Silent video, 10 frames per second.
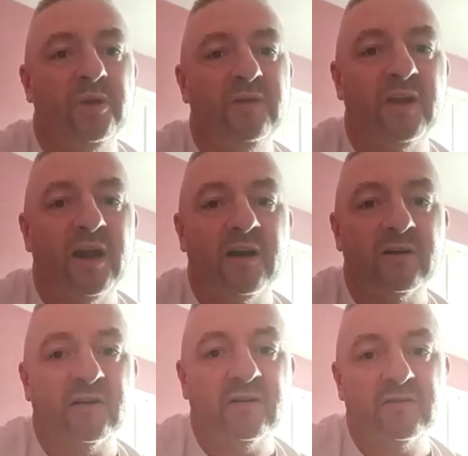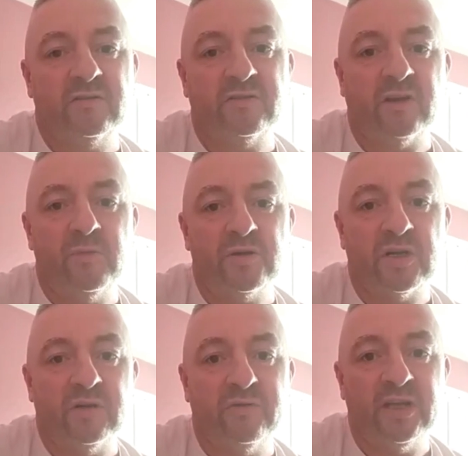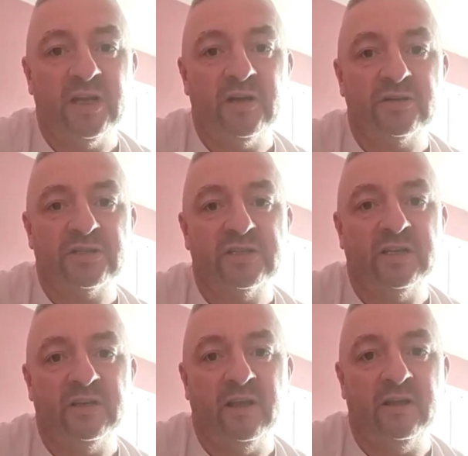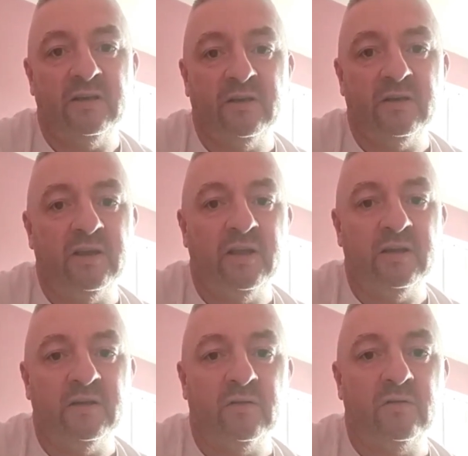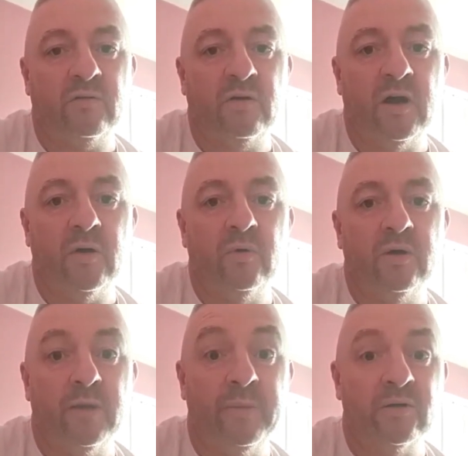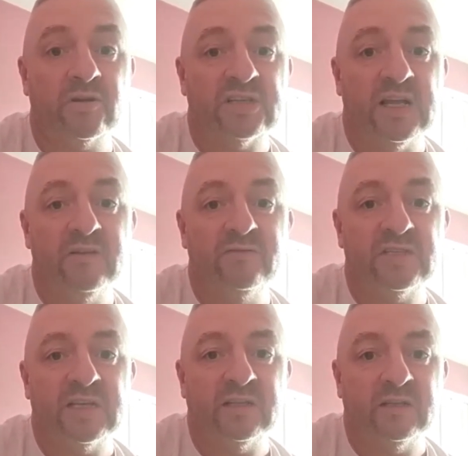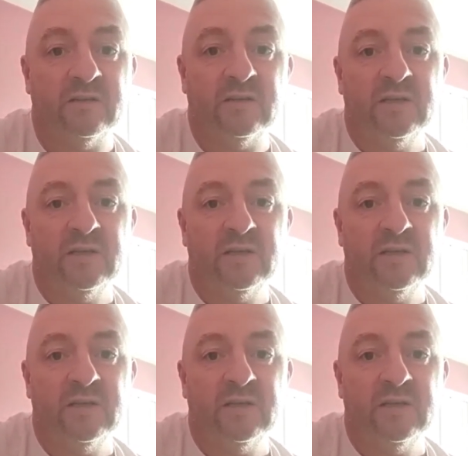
We've learned so much over the years in grow about ourselves and